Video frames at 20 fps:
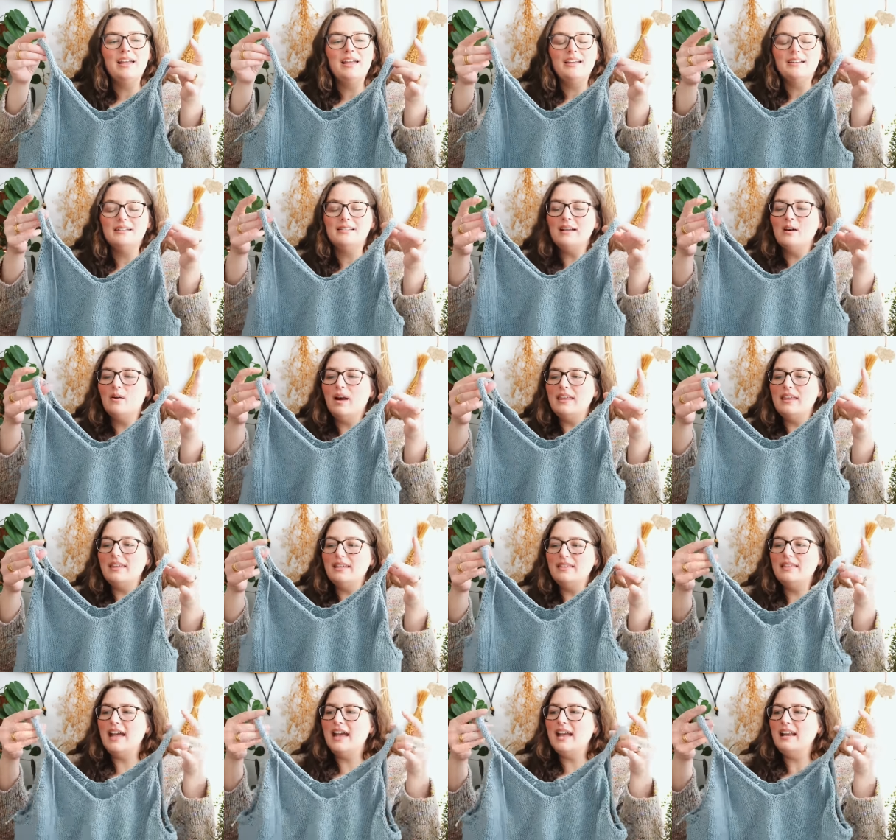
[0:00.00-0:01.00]
So I
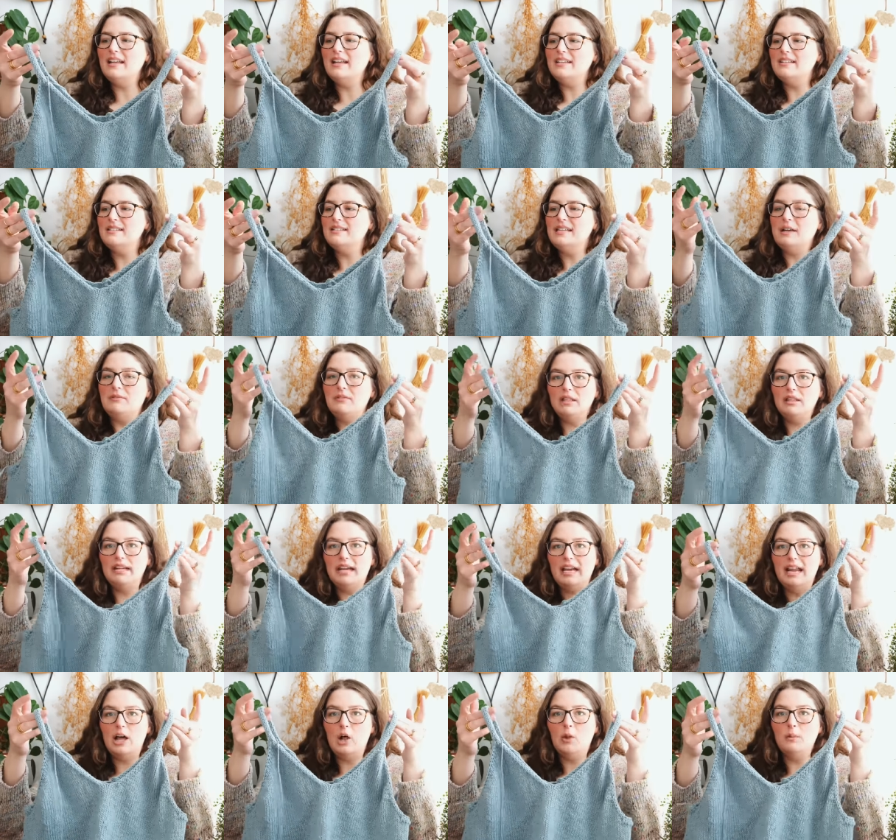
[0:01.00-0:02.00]
think that is definitely
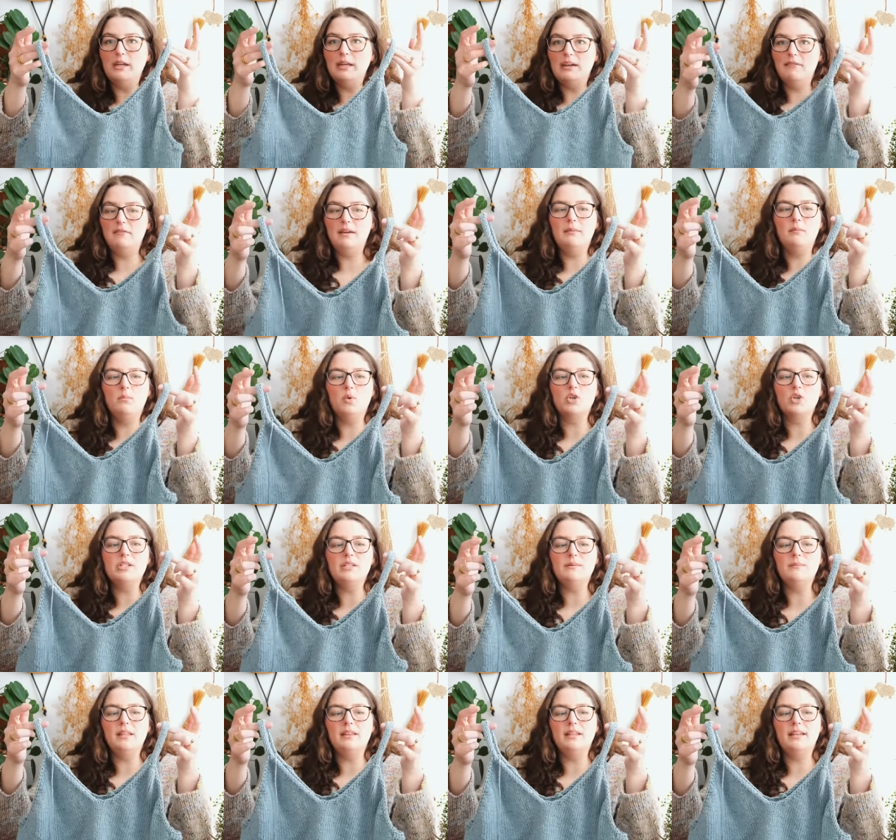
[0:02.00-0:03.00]
going to help give it more
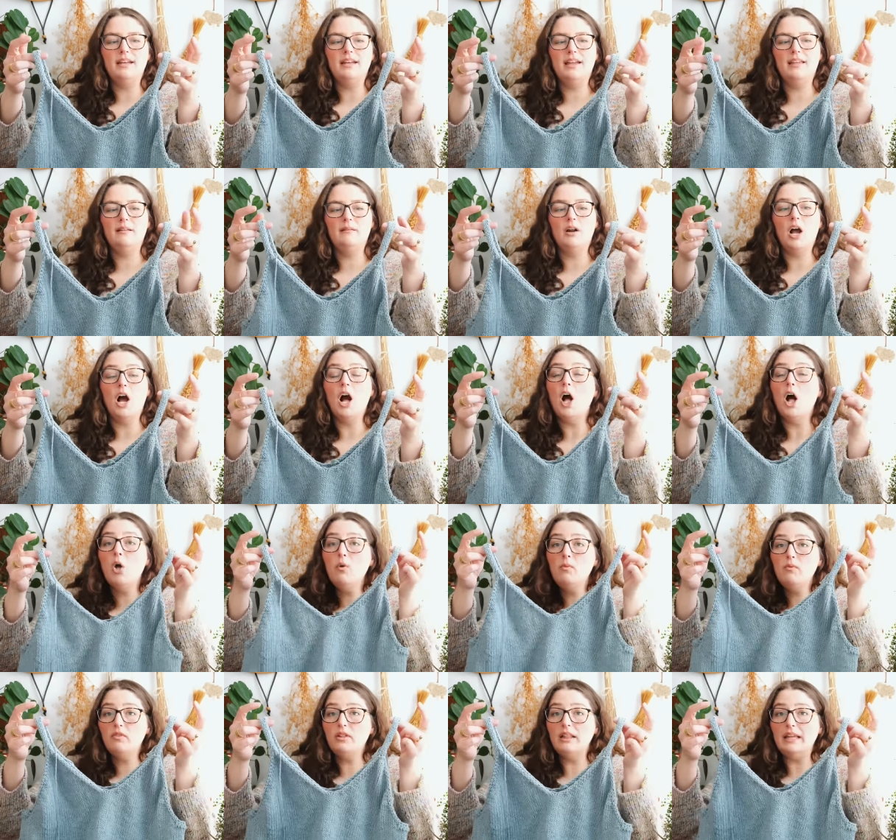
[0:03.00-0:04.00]
stability and
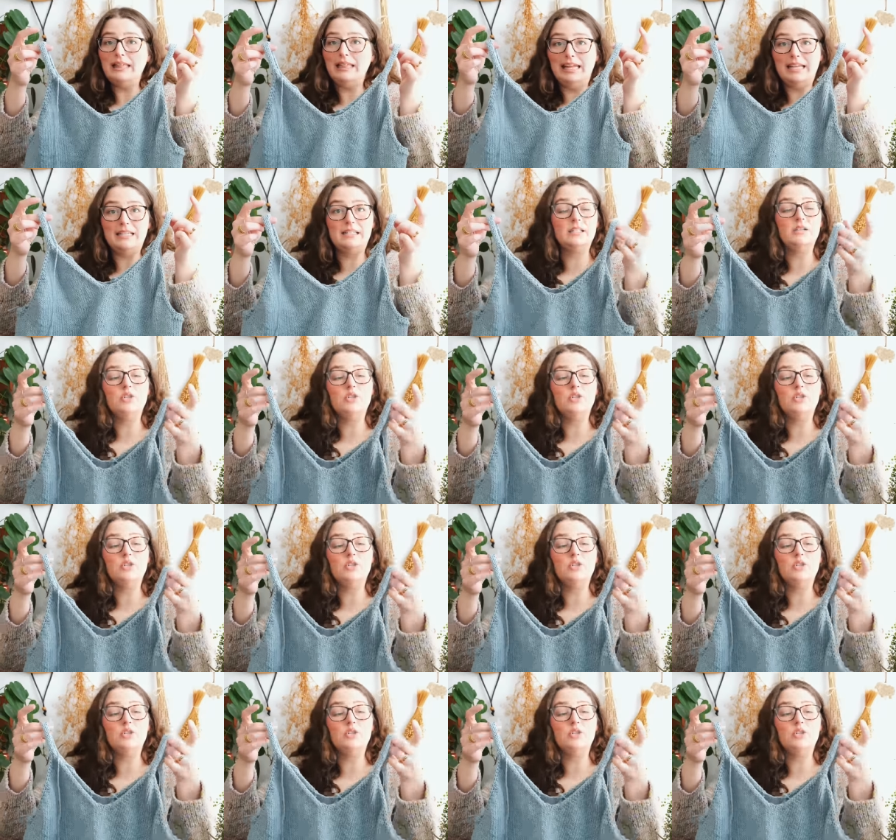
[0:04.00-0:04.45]
hopefully less